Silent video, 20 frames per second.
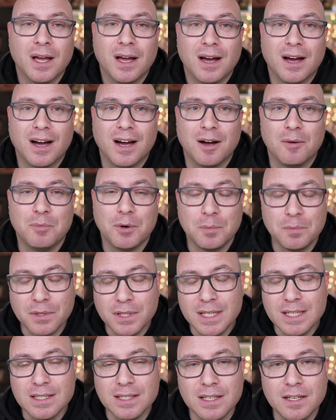uh, but
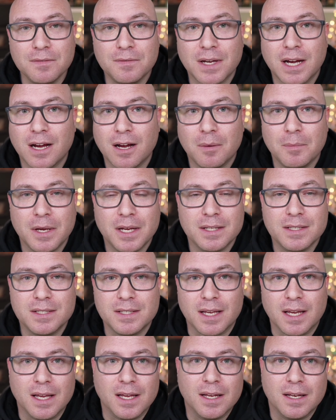please leave comments
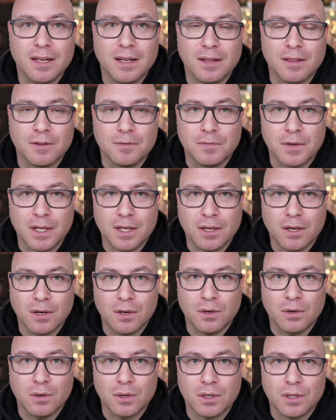in the
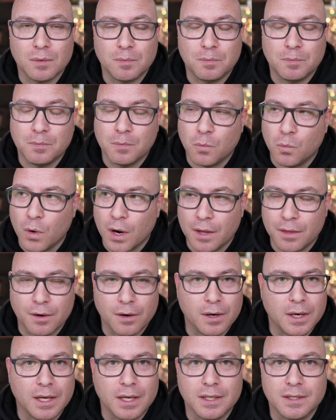video
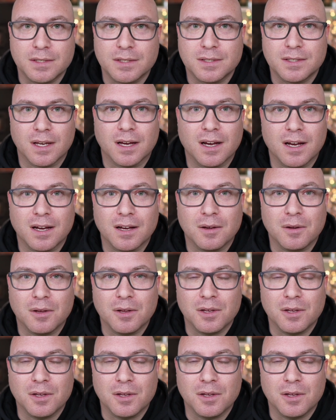whether it's uh,